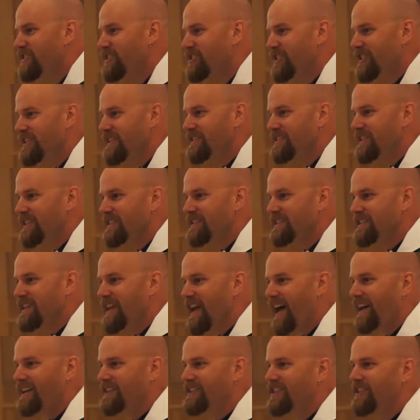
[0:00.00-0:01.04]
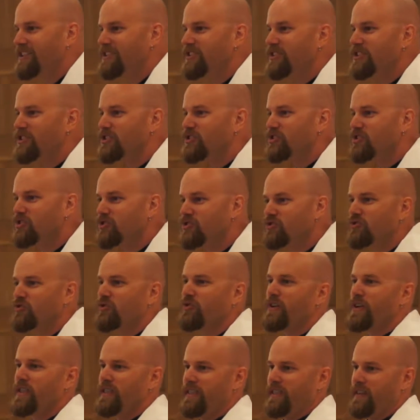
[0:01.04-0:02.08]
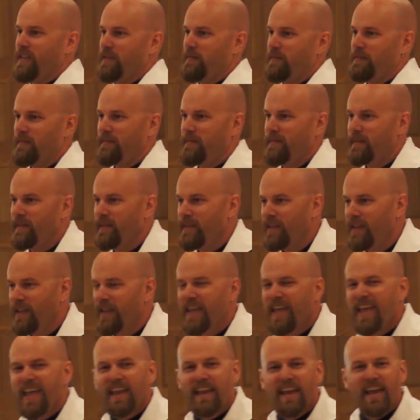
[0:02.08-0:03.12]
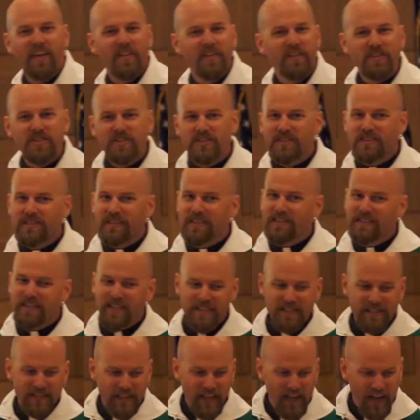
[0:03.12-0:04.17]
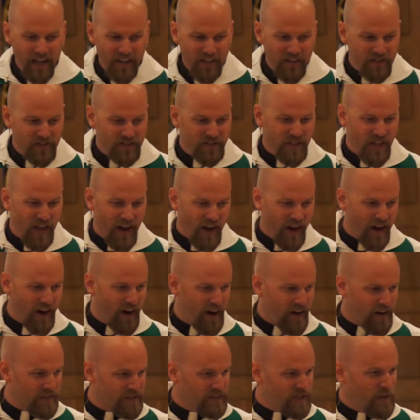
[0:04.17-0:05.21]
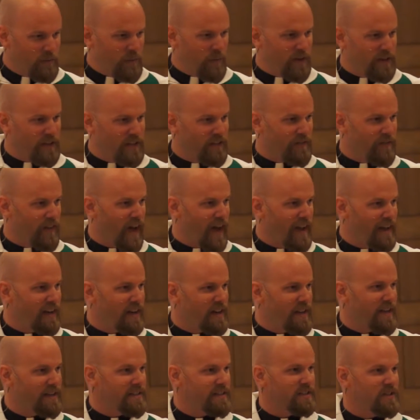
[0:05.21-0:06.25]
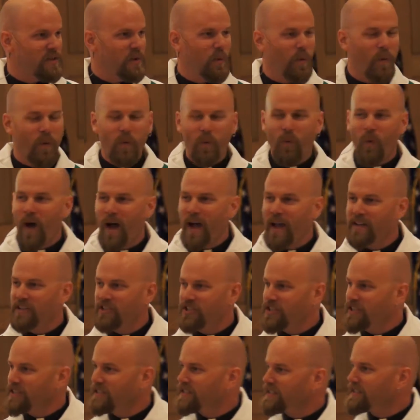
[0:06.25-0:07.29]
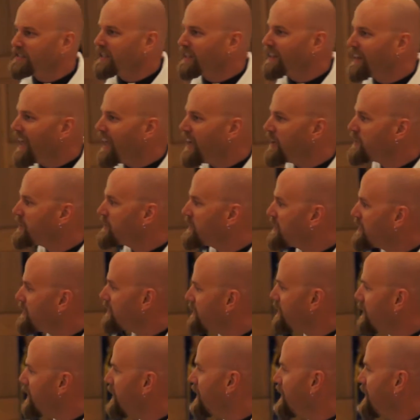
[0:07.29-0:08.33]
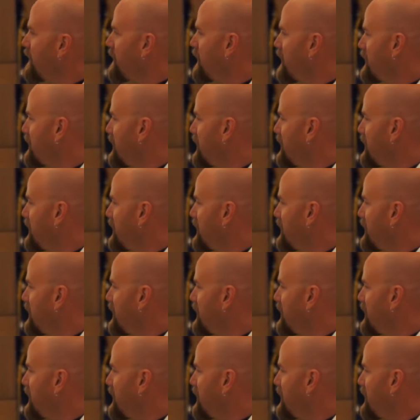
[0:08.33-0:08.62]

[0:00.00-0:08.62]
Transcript: Jesus not to destroy them. Now, the scholars are somewhat divided as to why Jesus allows the